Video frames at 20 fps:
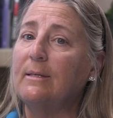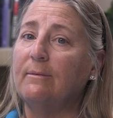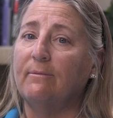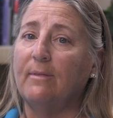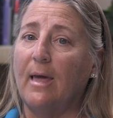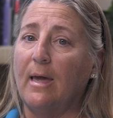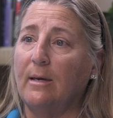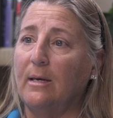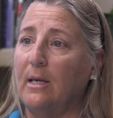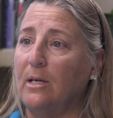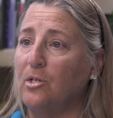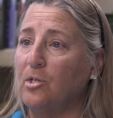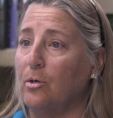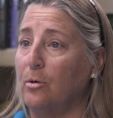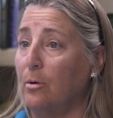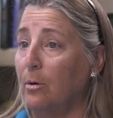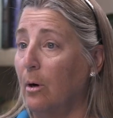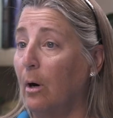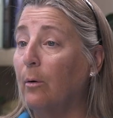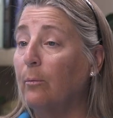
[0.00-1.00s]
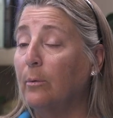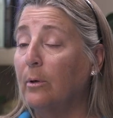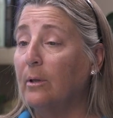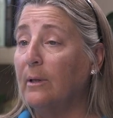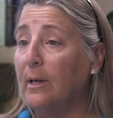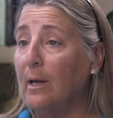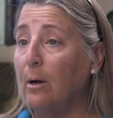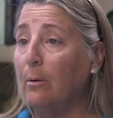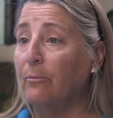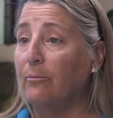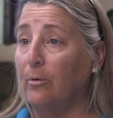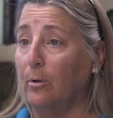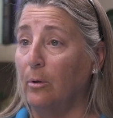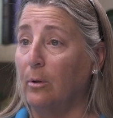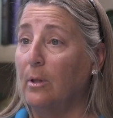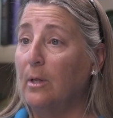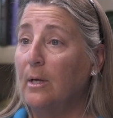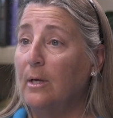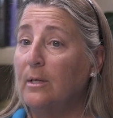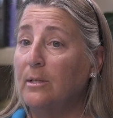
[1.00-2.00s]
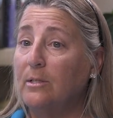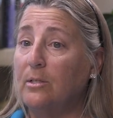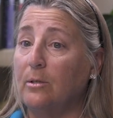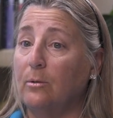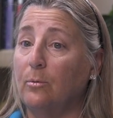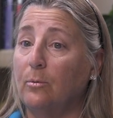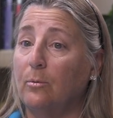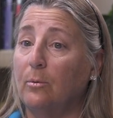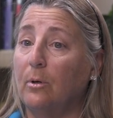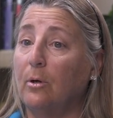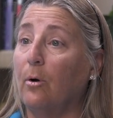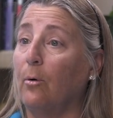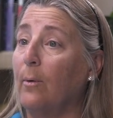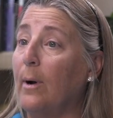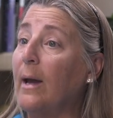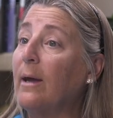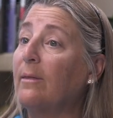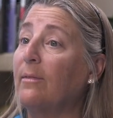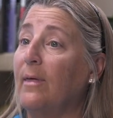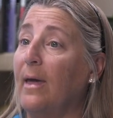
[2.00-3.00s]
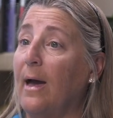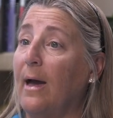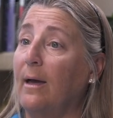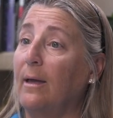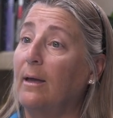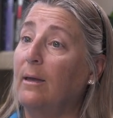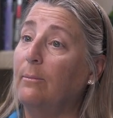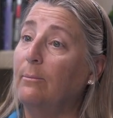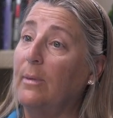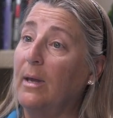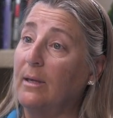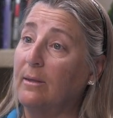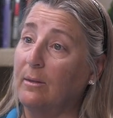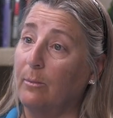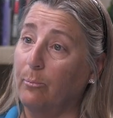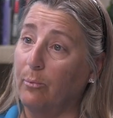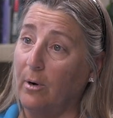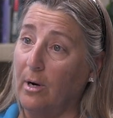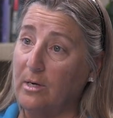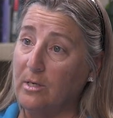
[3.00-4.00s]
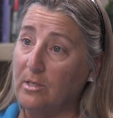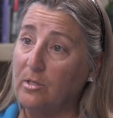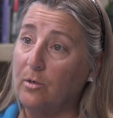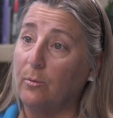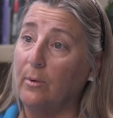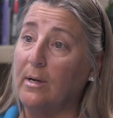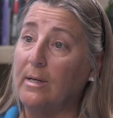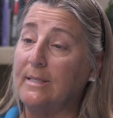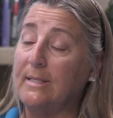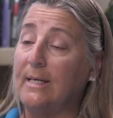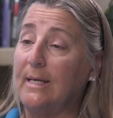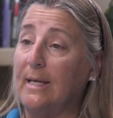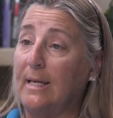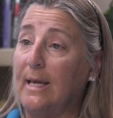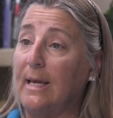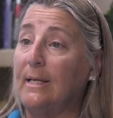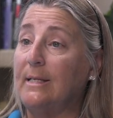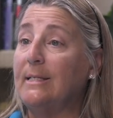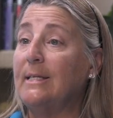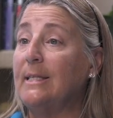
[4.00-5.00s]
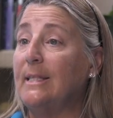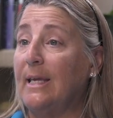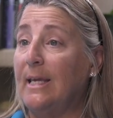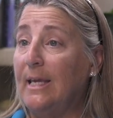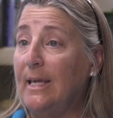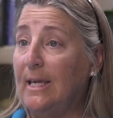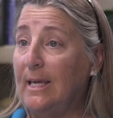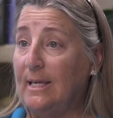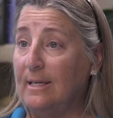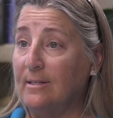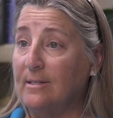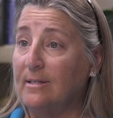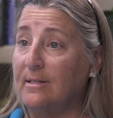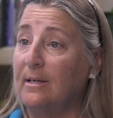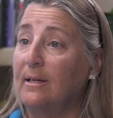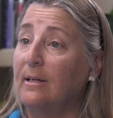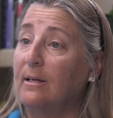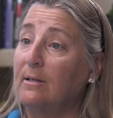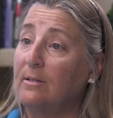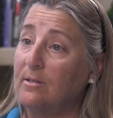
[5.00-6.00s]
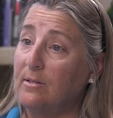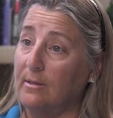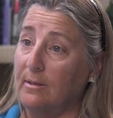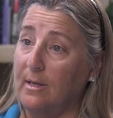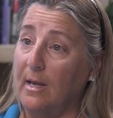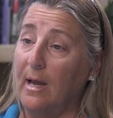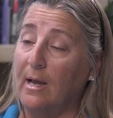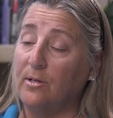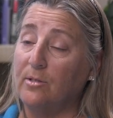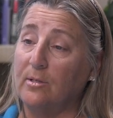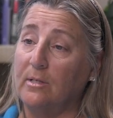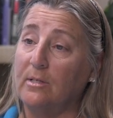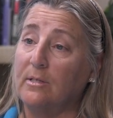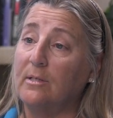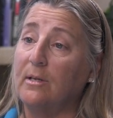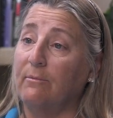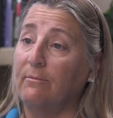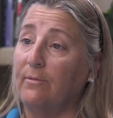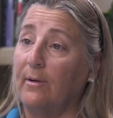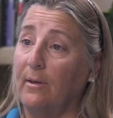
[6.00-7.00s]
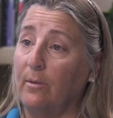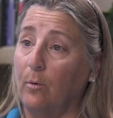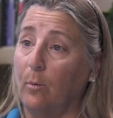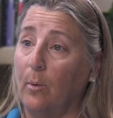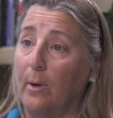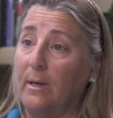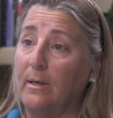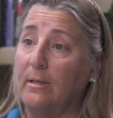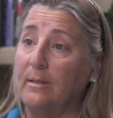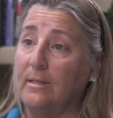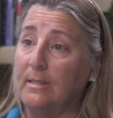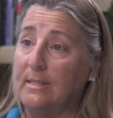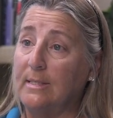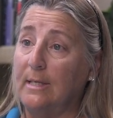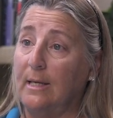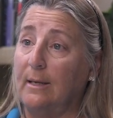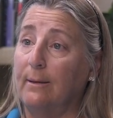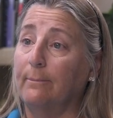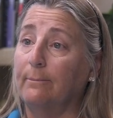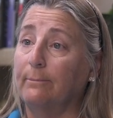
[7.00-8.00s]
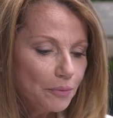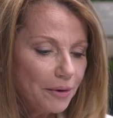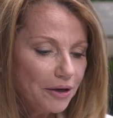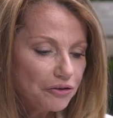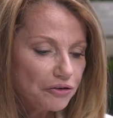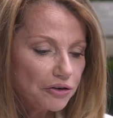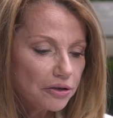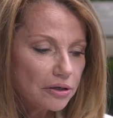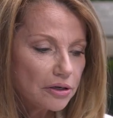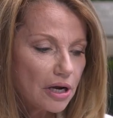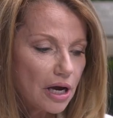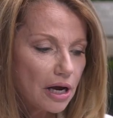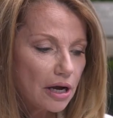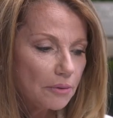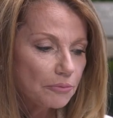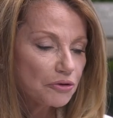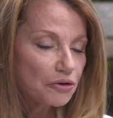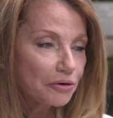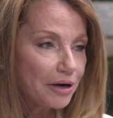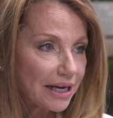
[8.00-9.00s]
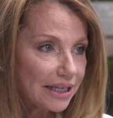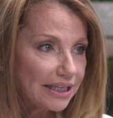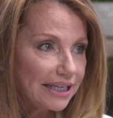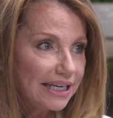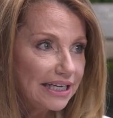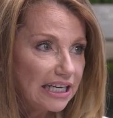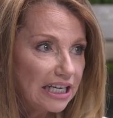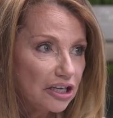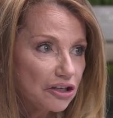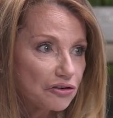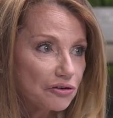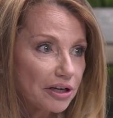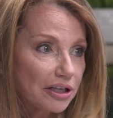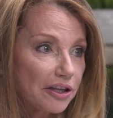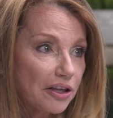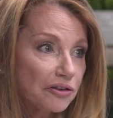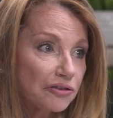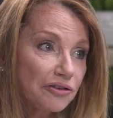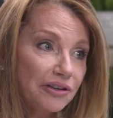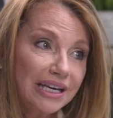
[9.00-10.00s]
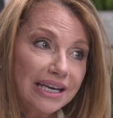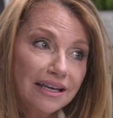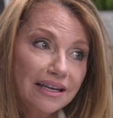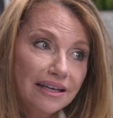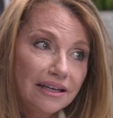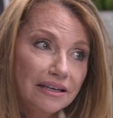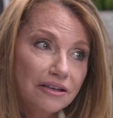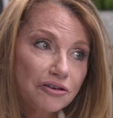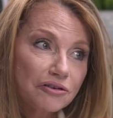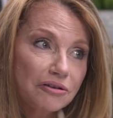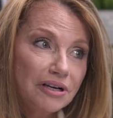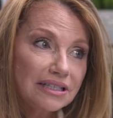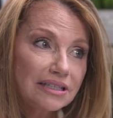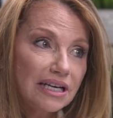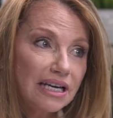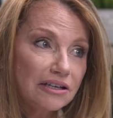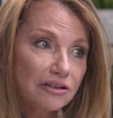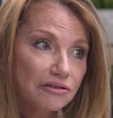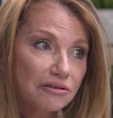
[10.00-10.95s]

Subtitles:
of that nature, are really helpful to correct that and make the brightest horizon again to the east so that hatchlings can find their way to the sea. mentioned directly and indirectly. There's indirect and